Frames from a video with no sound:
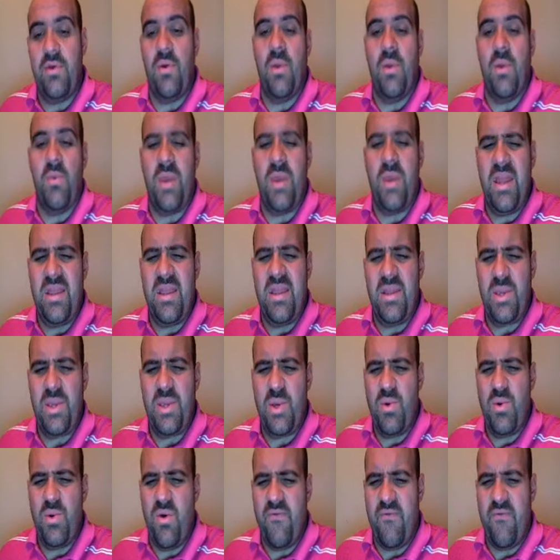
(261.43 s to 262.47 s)
And we need the
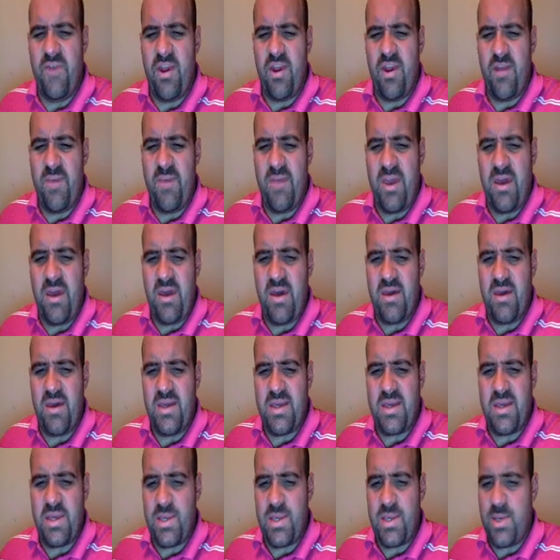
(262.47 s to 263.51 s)
2 over here because
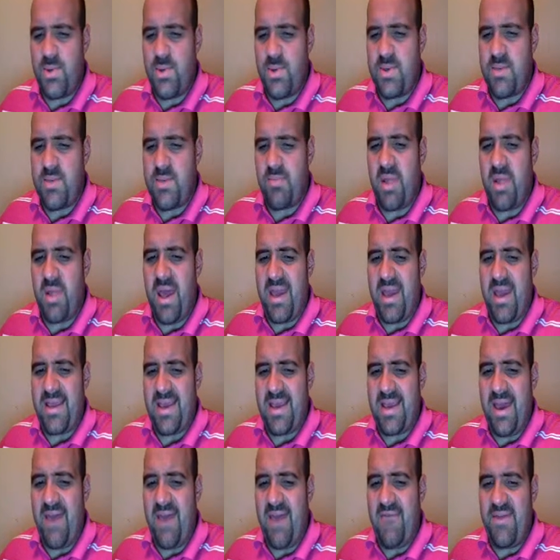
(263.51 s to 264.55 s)
the 2 is applying
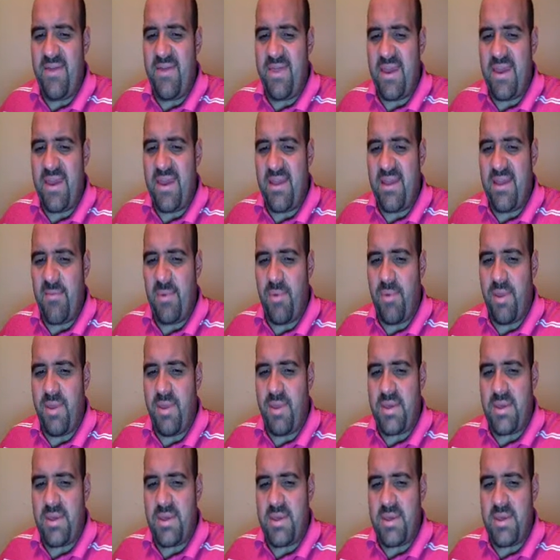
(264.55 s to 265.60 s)
to everything in the
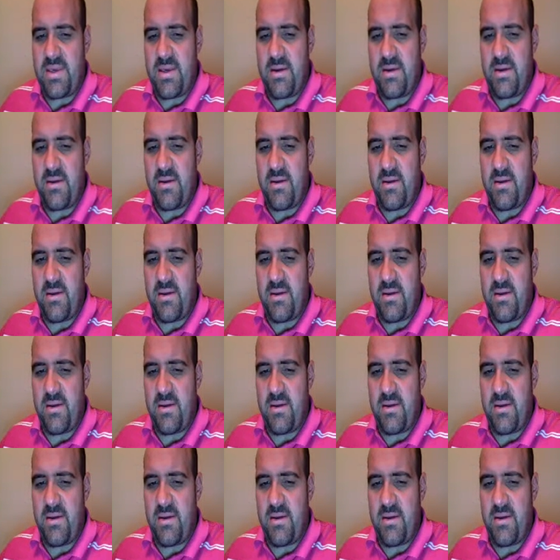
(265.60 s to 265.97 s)
parentheses here.